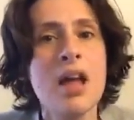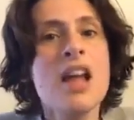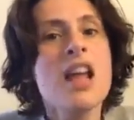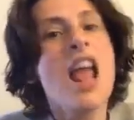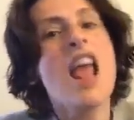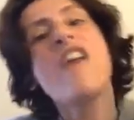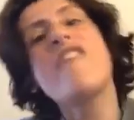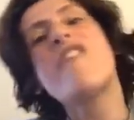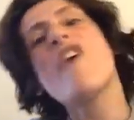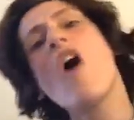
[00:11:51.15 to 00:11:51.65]

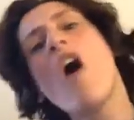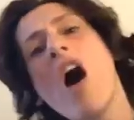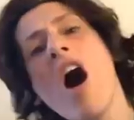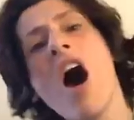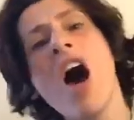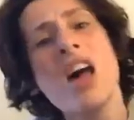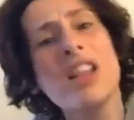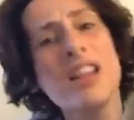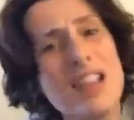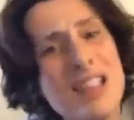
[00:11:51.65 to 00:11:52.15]
If
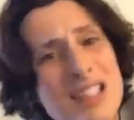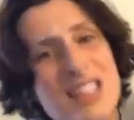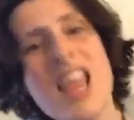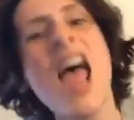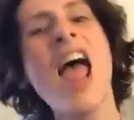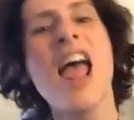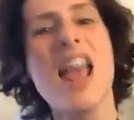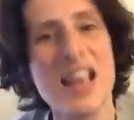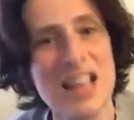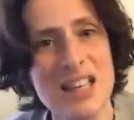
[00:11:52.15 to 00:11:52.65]
all it
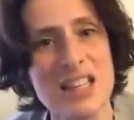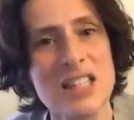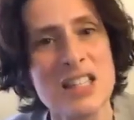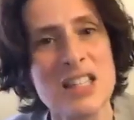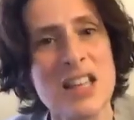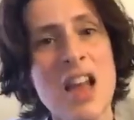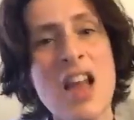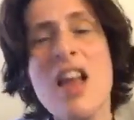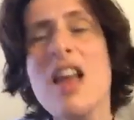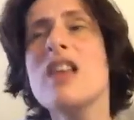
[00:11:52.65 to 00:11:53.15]
takes
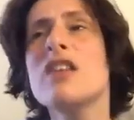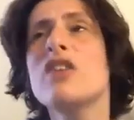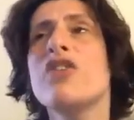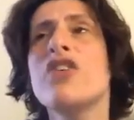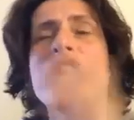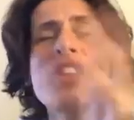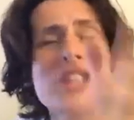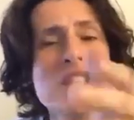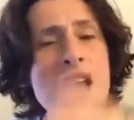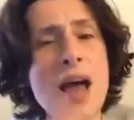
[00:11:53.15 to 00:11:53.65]
is for
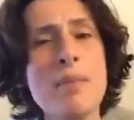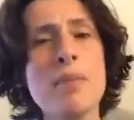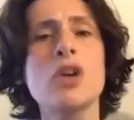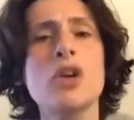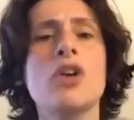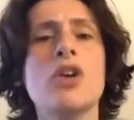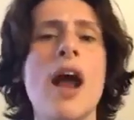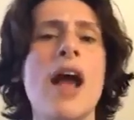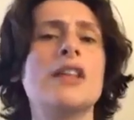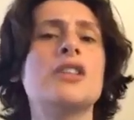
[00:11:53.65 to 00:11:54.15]
the
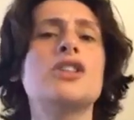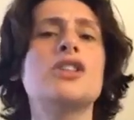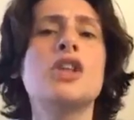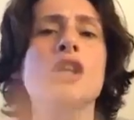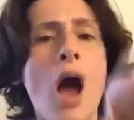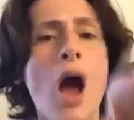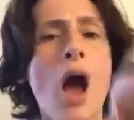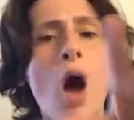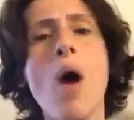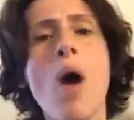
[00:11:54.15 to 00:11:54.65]
Democrats to
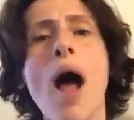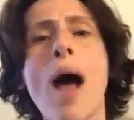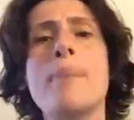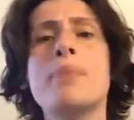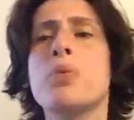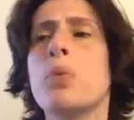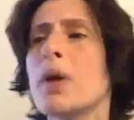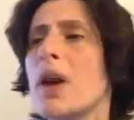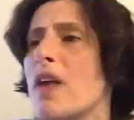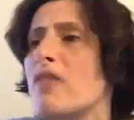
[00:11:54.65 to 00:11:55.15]
co-opt
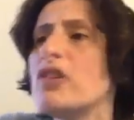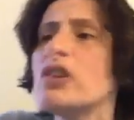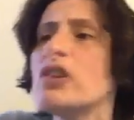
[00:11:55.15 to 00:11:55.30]
whatever